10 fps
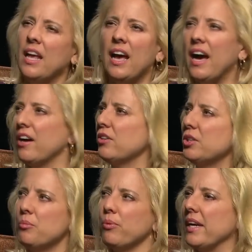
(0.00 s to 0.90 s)
How do
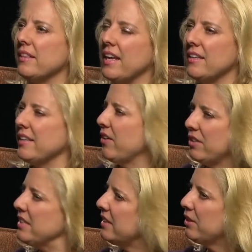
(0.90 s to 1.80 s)
you break that down
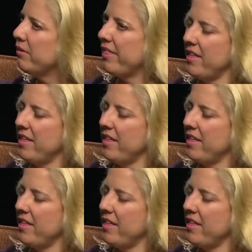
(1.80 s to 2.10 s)
and deal with